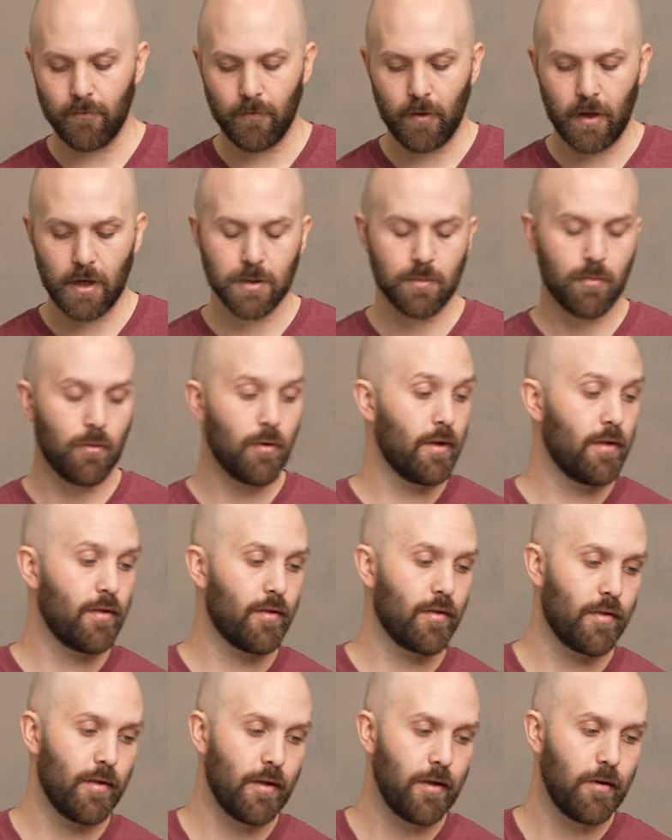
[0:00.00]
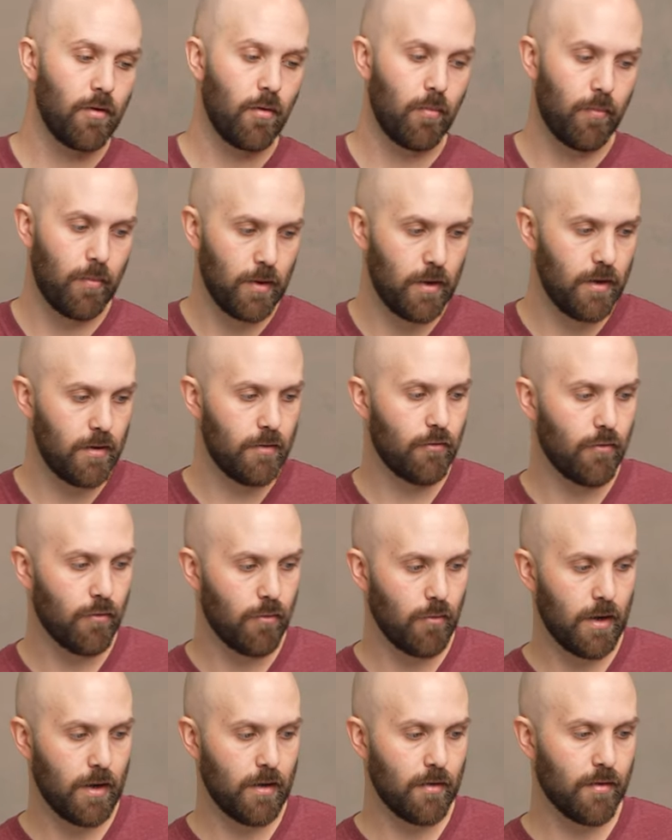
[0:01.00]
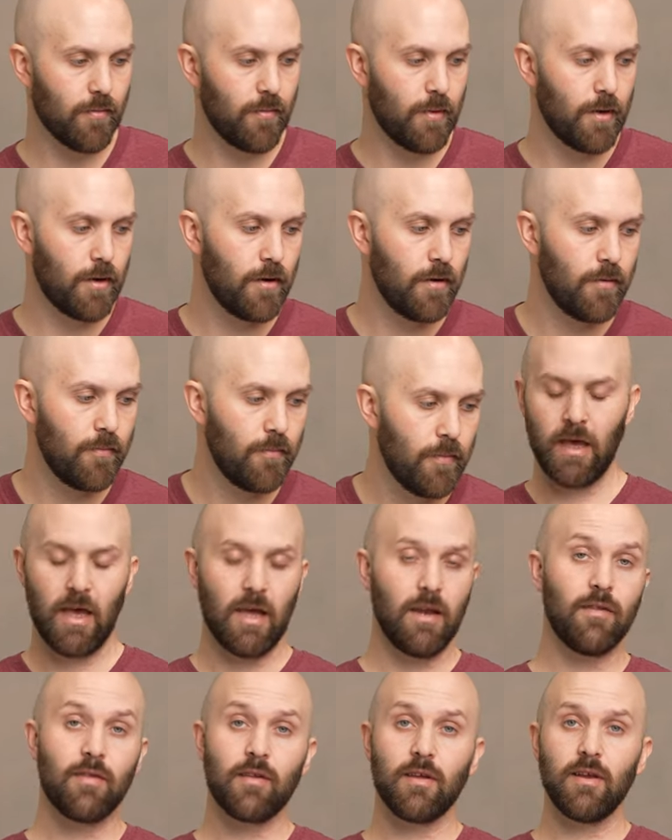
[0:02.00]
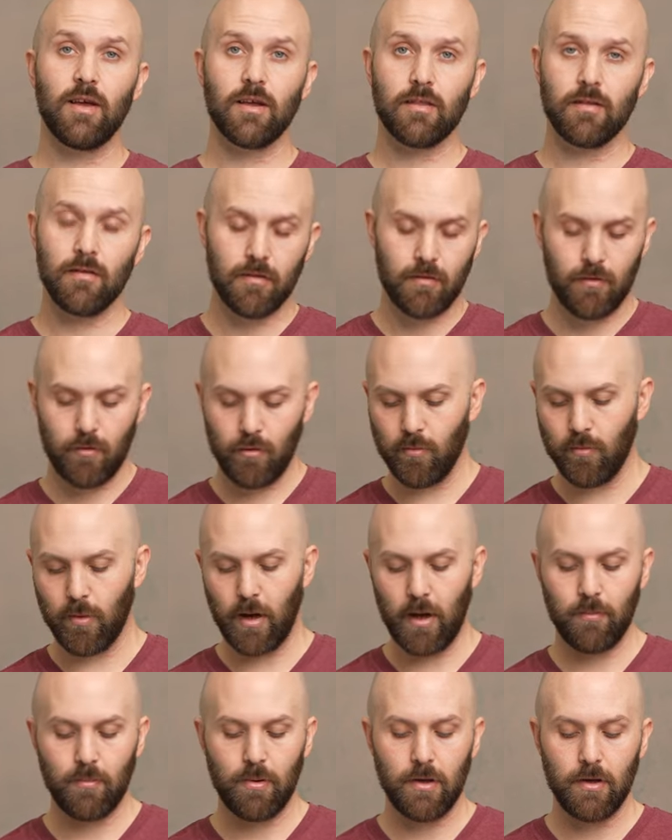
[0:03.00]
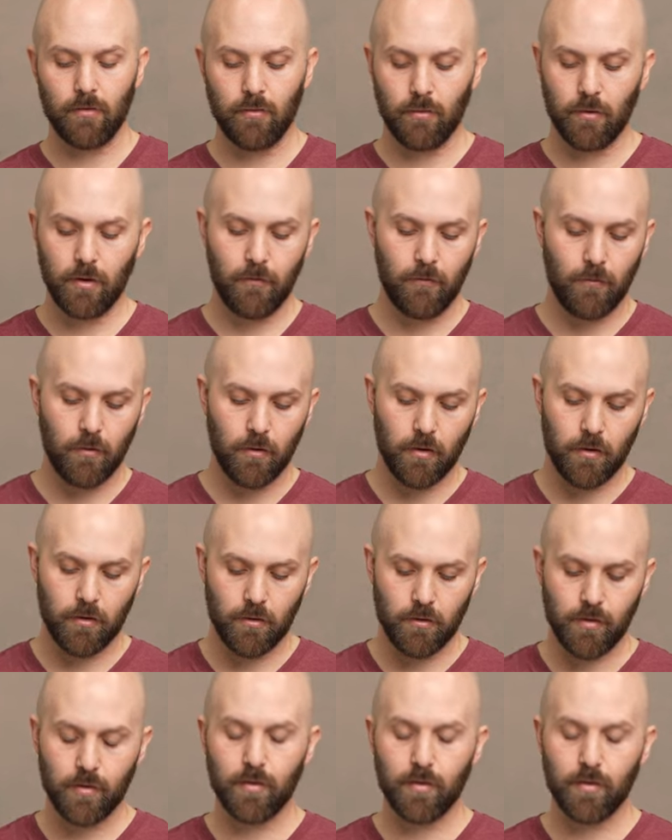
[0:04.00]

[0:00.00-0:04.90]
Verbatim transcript: Flashpoint single pin transmitter, and it's connected to my P2400